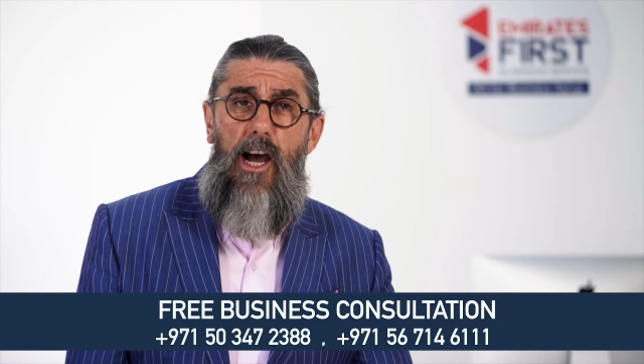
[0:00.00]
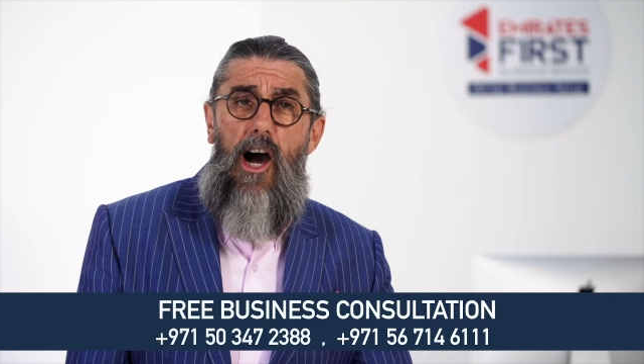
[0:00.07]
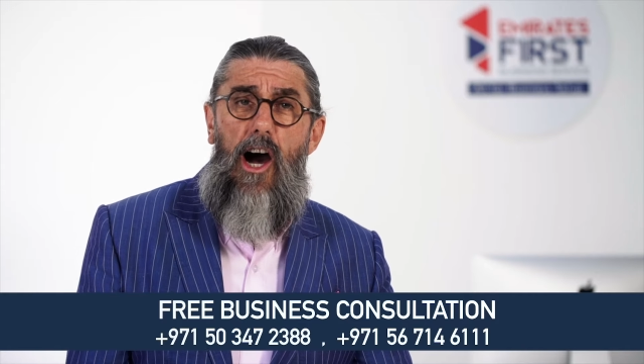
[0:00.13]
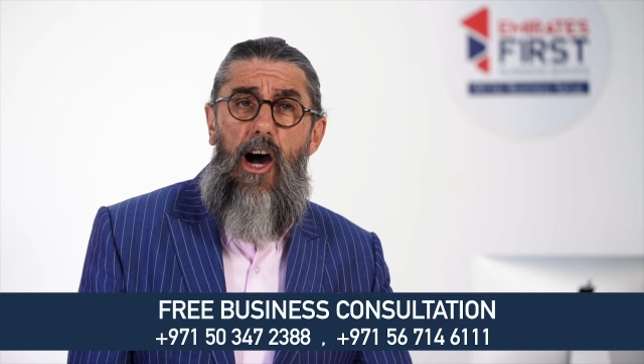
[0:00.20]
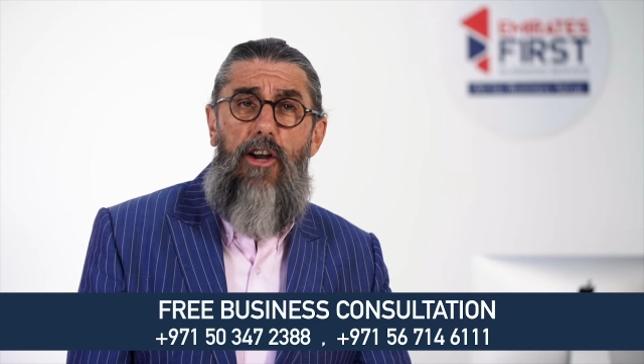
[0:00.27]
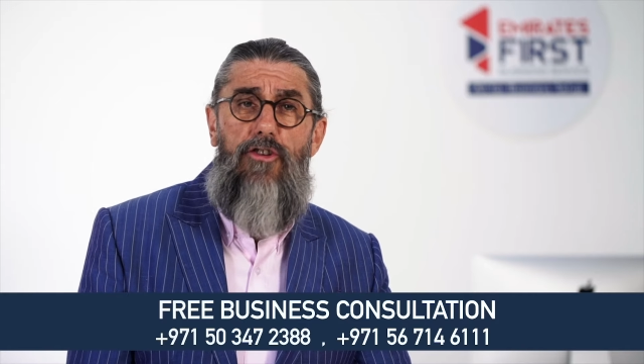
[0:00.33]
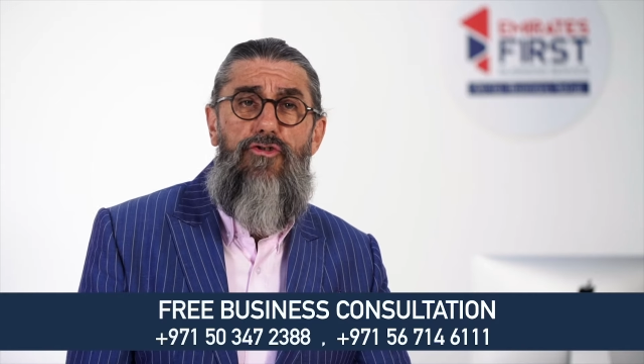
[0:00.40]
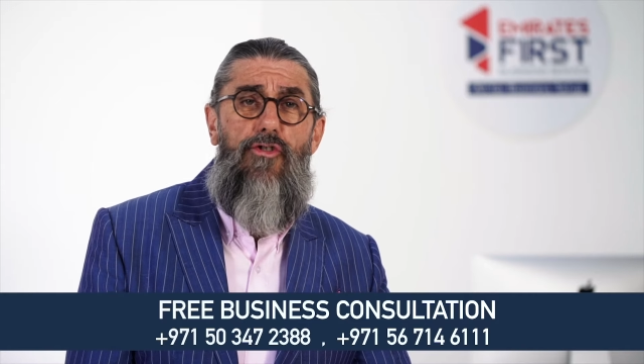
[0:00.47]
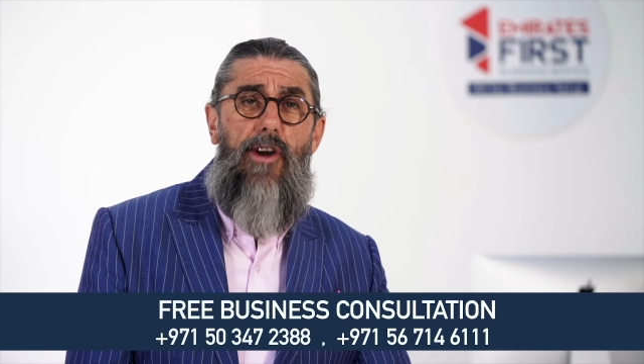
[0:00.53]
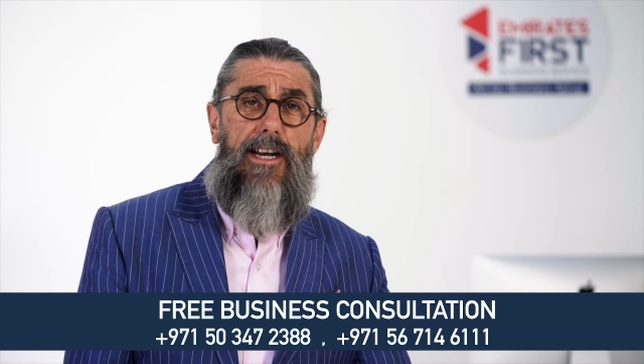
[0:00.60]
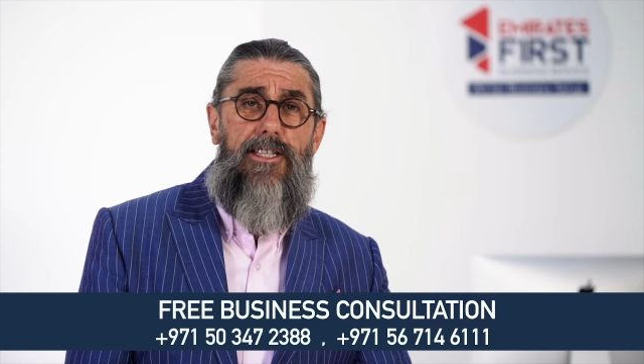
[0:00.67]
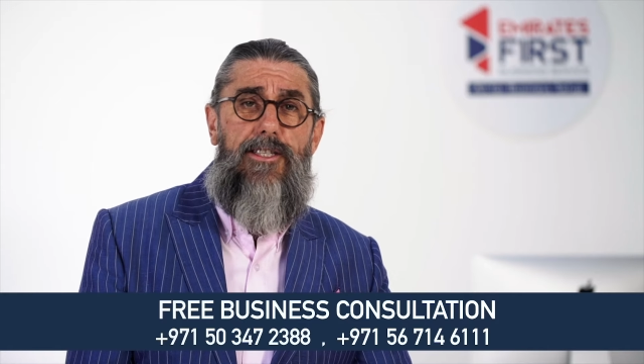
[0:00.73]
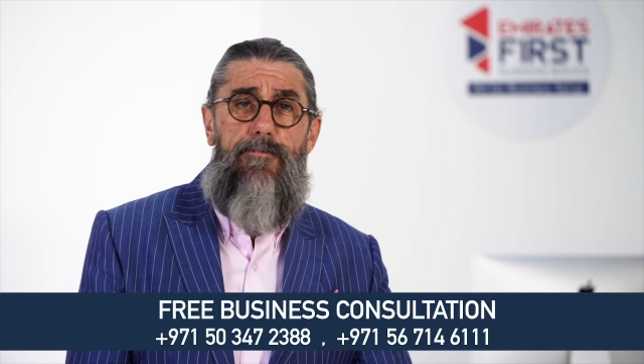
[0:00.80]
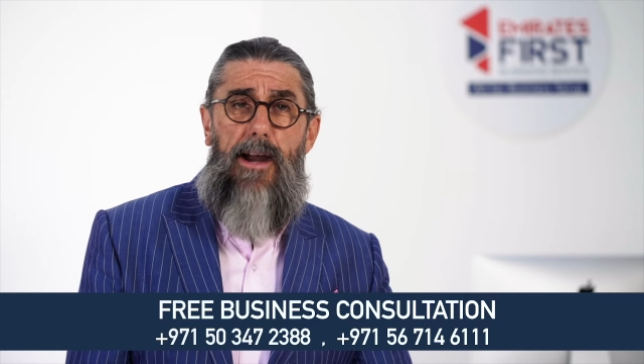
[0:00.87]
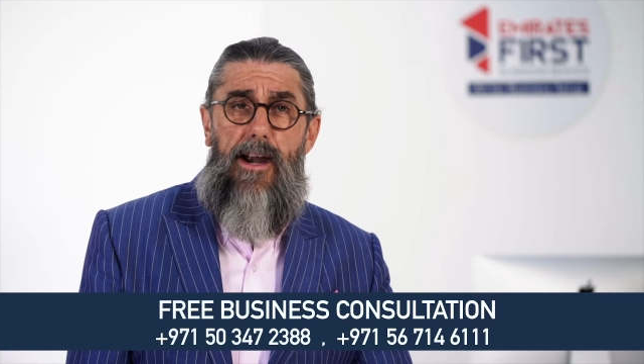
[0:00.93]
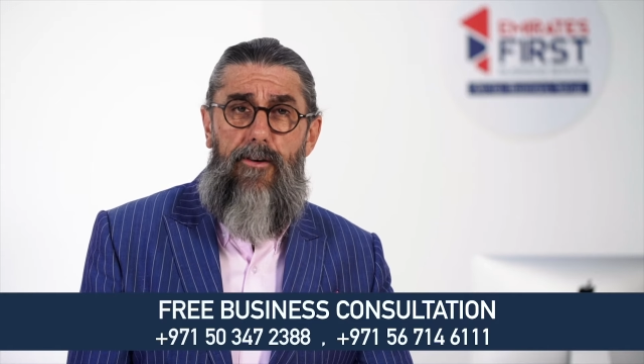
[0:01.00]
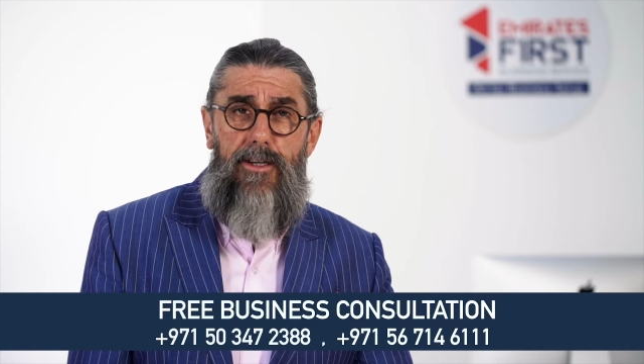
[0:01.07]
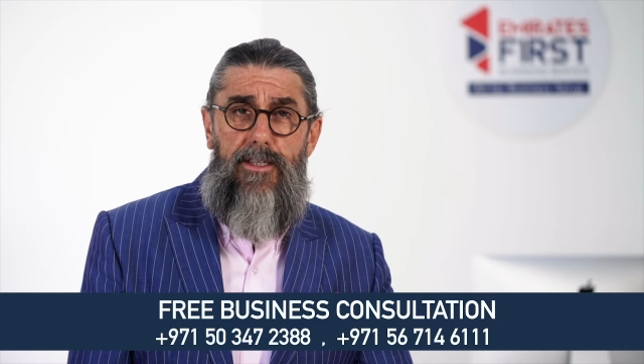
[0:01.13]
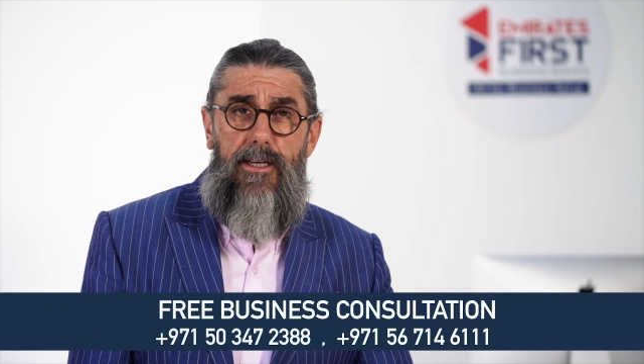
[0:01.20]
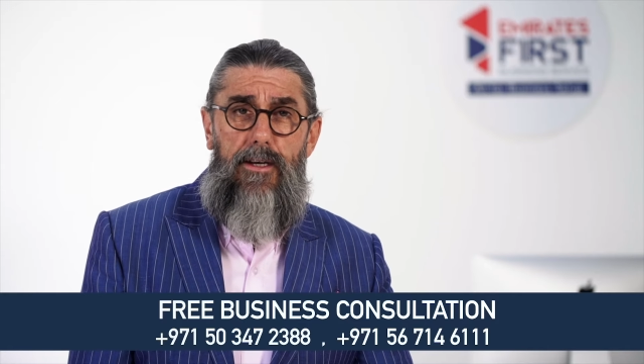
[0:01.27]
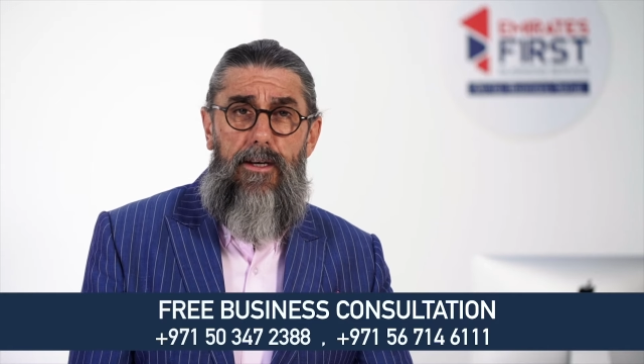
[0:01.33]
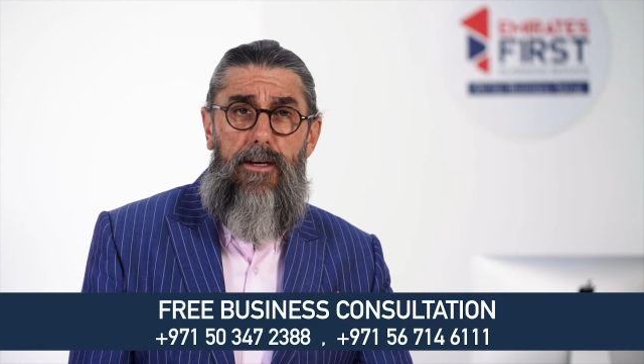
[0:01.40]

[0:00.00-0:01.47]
are transparent.